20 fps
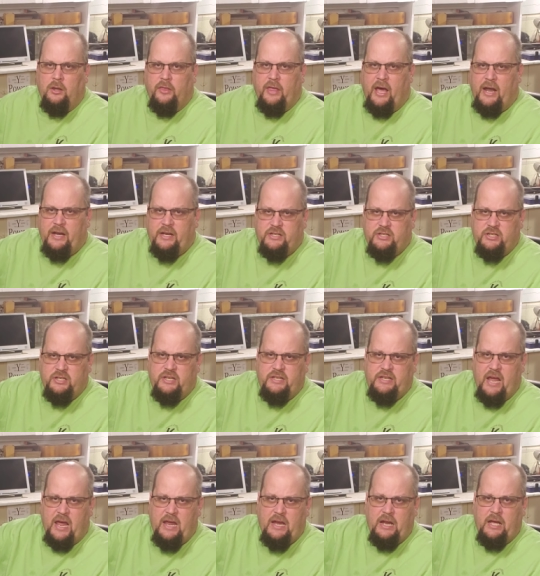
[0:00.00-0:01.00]
That is a
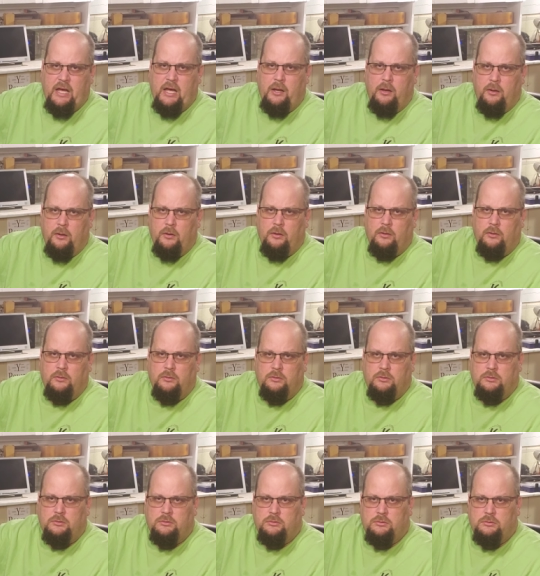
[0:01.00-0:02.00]
data
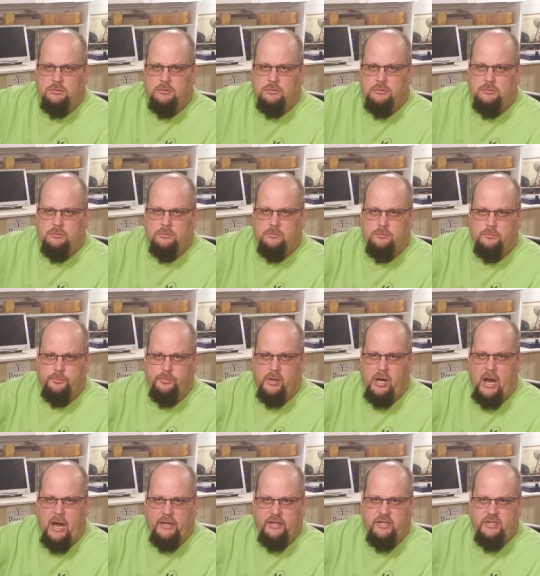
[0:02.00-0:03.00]

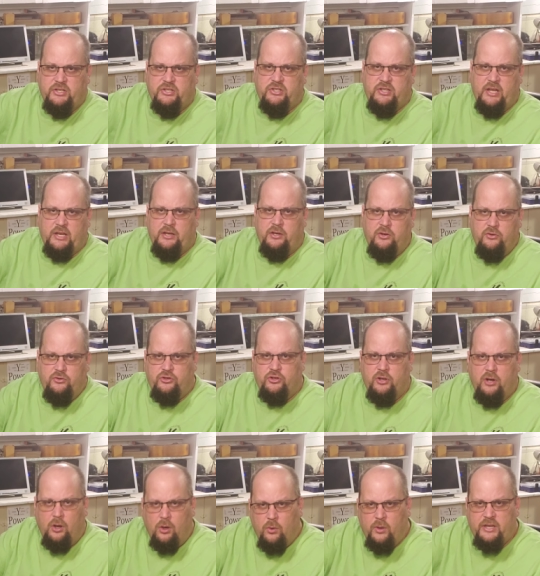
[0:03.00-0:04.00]
practice that you should
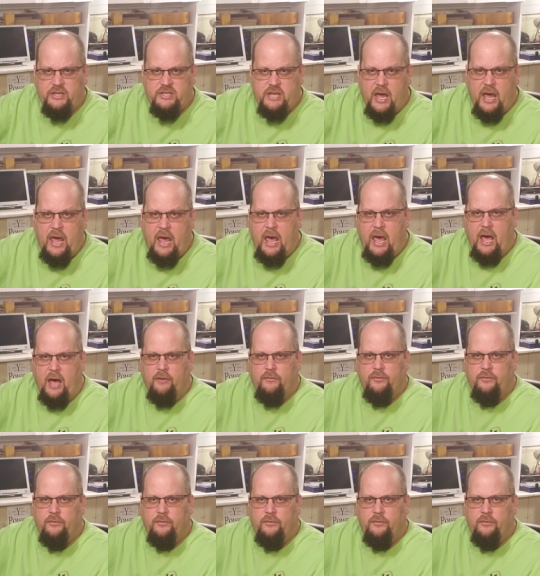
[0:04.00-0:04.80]
always have.